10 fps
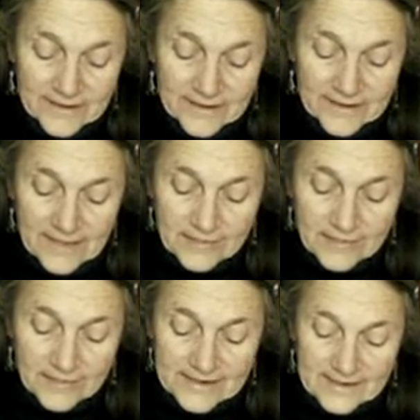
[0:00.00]

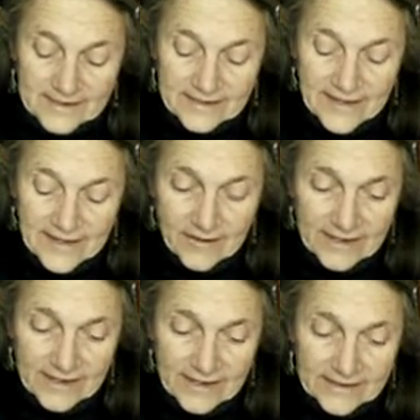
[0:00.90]
temperance is a
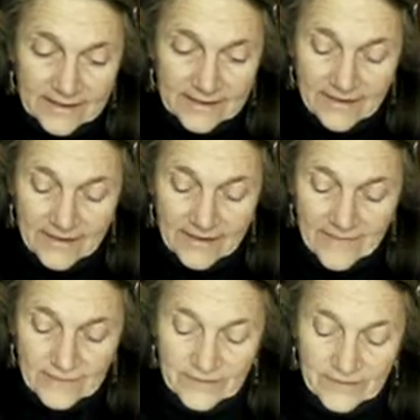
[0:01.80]
necessary
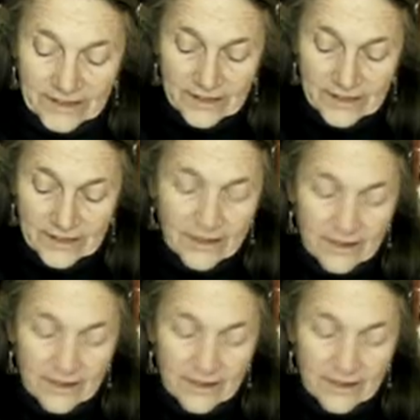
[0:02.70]
foundation